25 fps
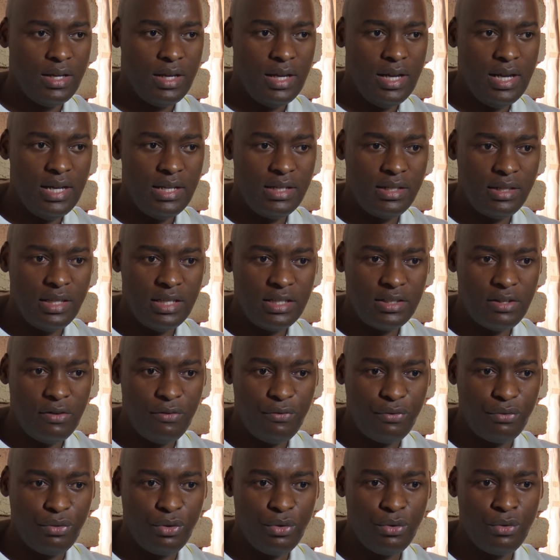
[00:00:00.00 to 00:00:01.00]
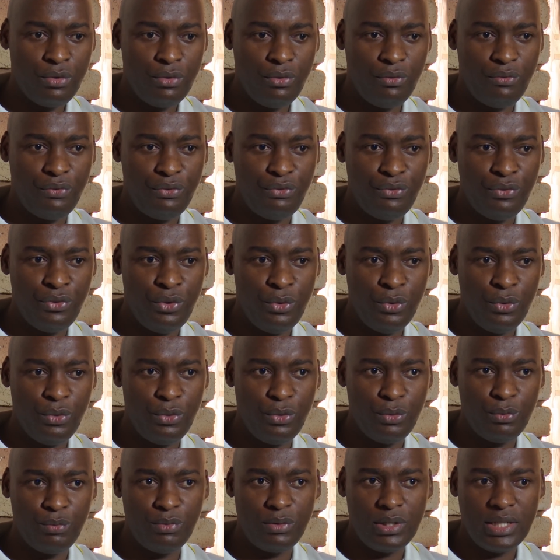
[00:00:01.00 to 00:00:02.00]
And there's a
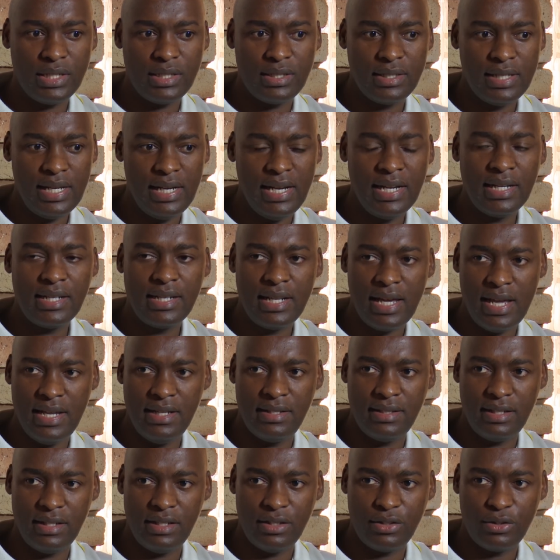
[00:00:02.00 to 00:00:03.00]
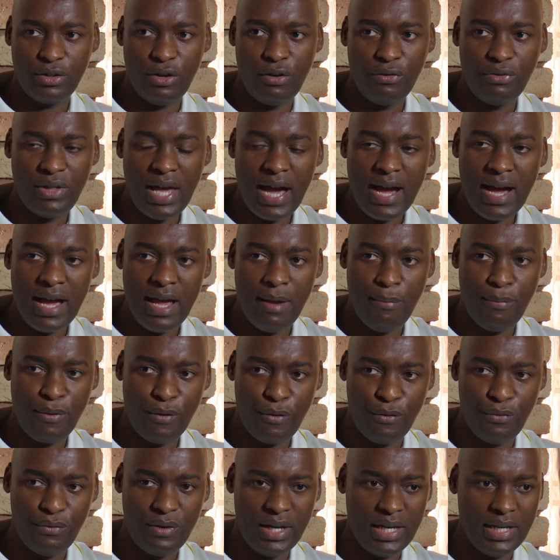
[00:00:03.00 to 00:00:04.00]
few select cases of the
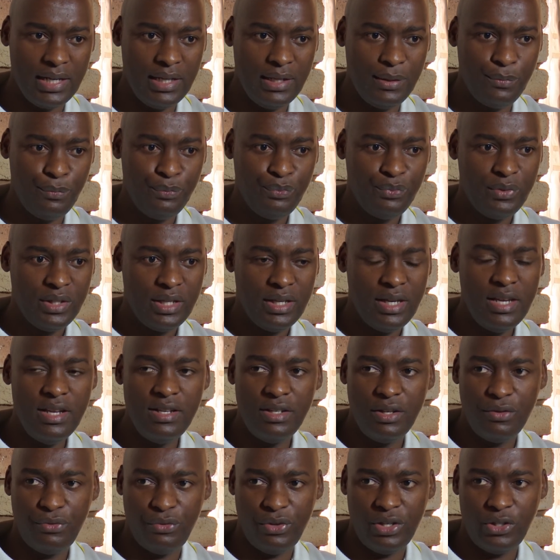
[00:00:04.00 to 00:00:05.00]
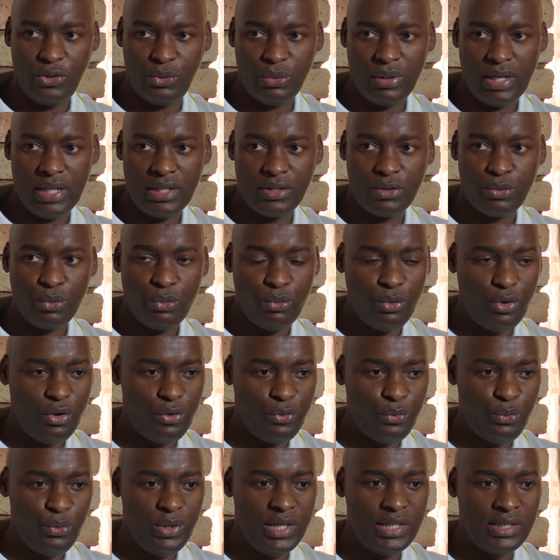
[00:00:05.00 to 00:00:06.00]
high-profile individuals
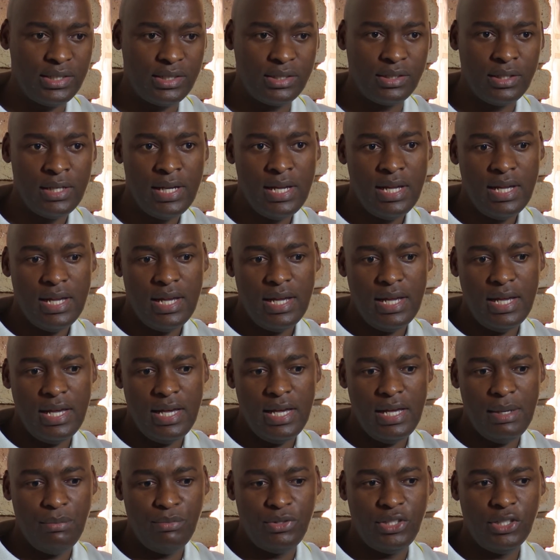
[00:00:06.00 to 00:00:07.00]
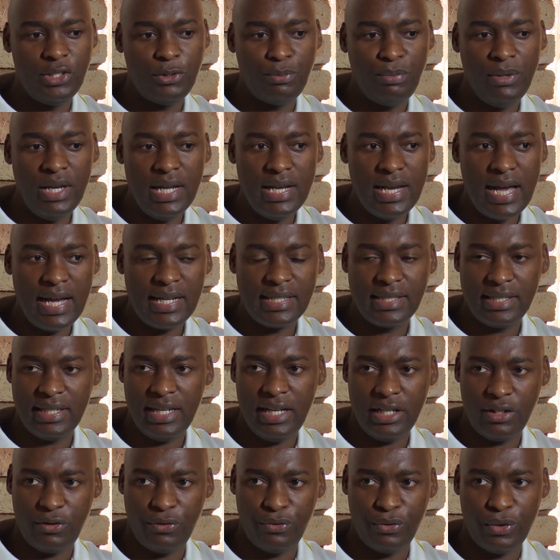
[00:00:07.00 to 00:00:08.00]
of which she's been
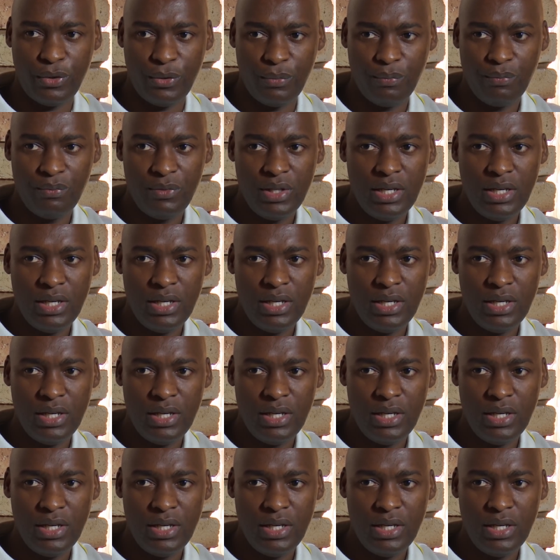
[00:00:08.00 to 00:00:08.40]
attacked for.